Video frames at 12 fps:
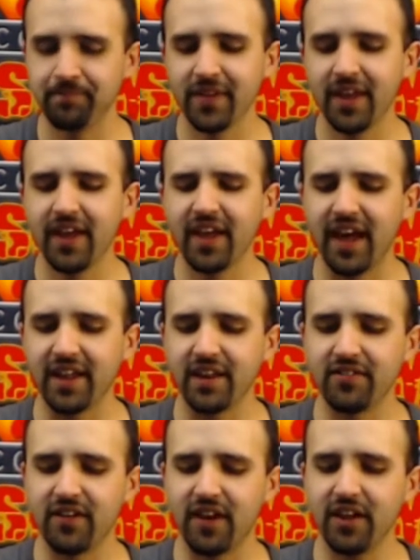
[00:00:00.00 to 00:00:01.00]
and
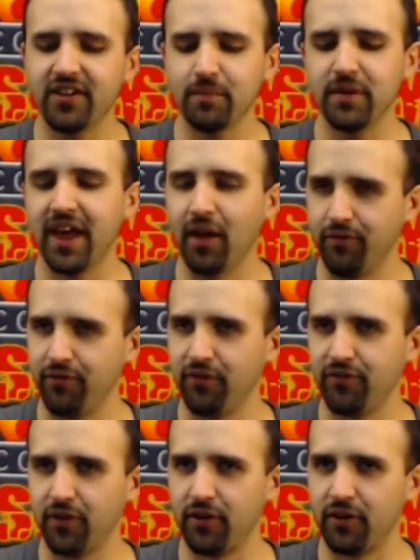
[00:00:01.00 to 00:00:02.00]
it can be helpful
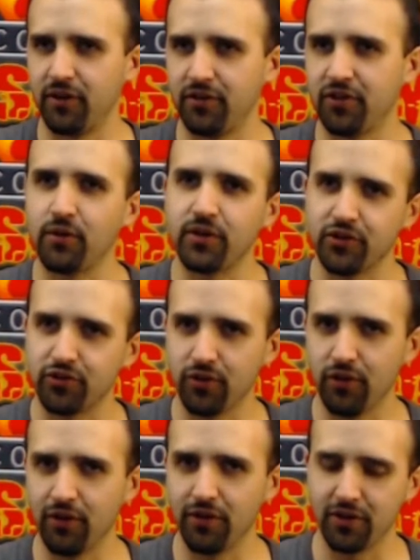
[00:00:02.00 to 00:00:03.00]
for zone
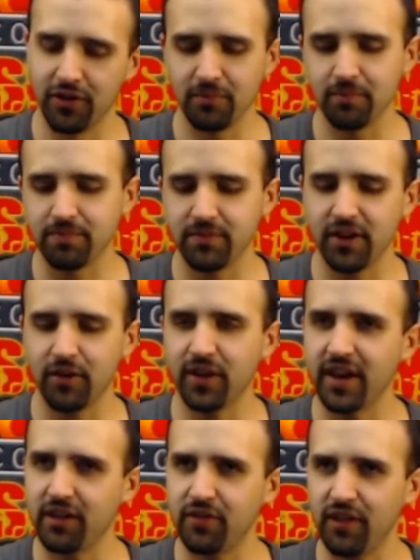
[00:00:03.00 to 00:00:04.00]
control or
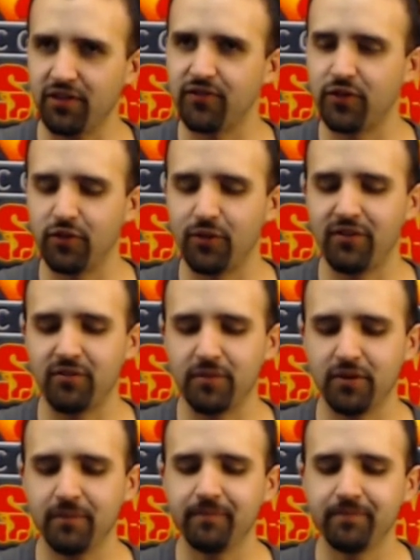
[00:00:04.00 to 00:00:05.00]
getting things further away from you.
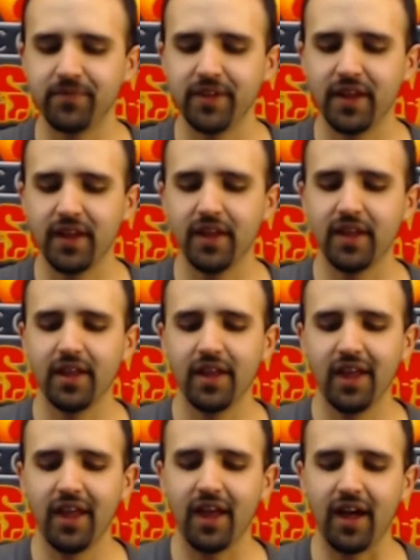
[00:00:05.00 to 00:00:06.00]

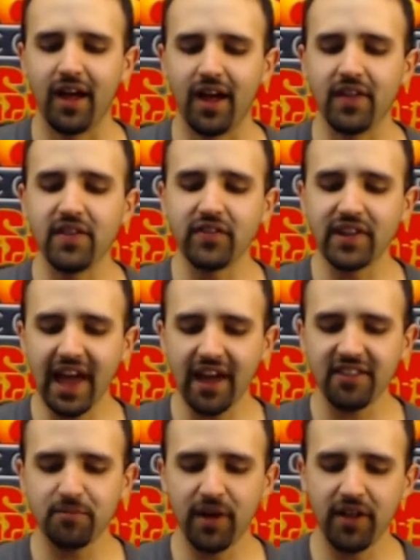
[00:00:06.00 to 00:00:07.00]
And then the last
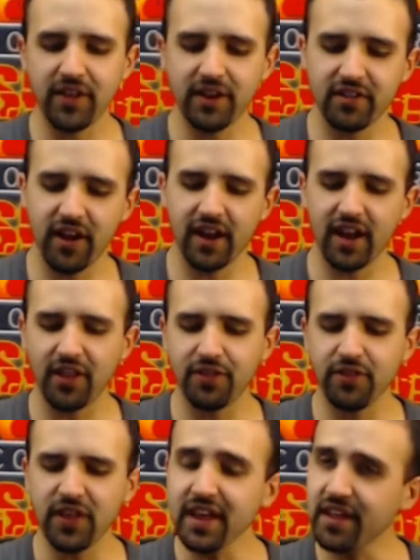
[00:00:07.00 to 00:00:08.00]
spell that he's got, I
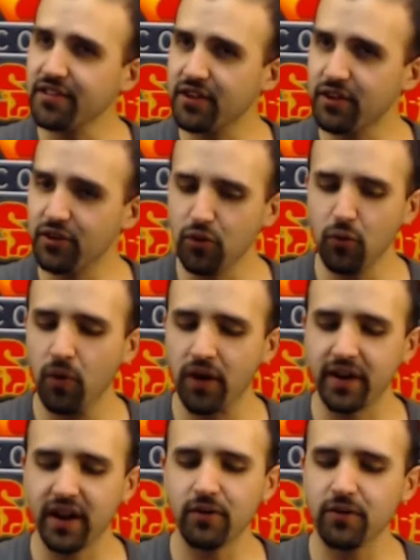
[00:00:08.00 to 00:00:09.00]
think, is a new one. I
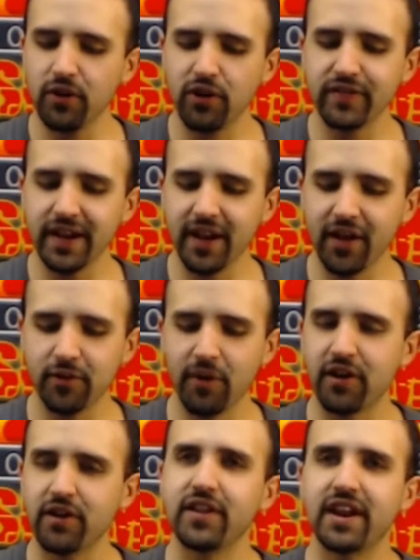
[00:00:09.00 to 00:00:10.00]
don't know of any other
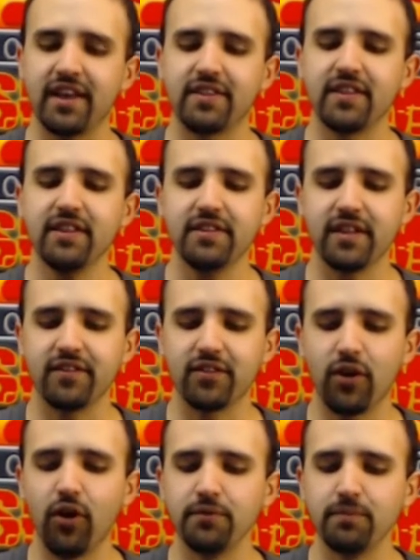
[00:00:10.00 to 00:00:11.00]
model that has this. It's
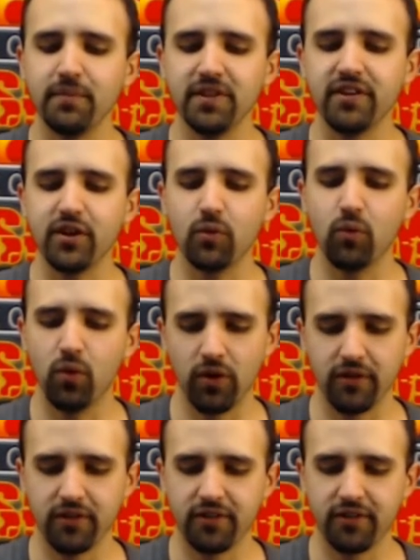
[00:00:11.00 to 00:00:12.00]
called Mystic Wards.